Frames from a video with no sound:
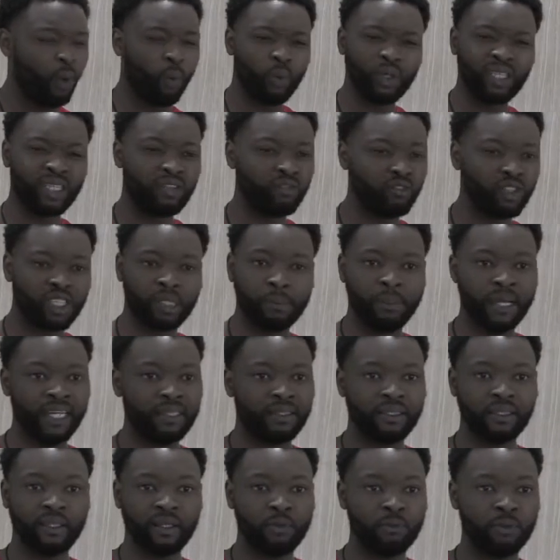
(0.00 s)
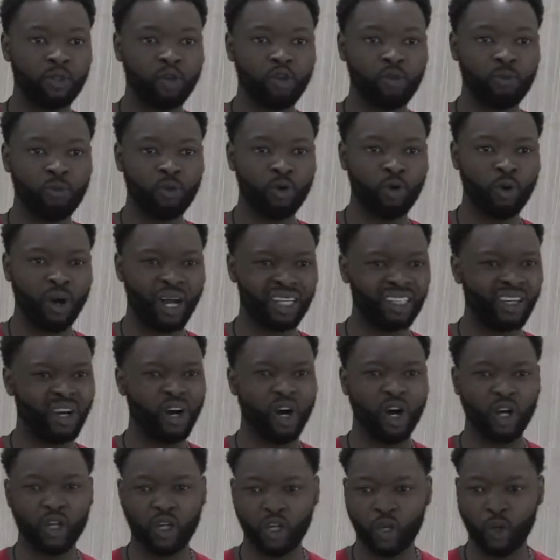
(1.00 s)
wasn't respecting them no more. I'd
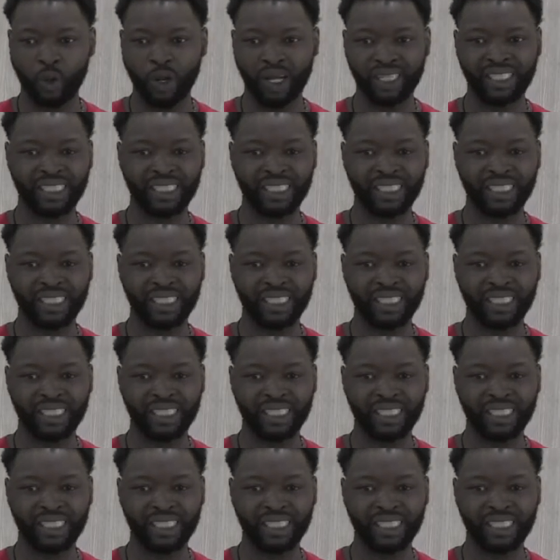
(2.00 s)
argue,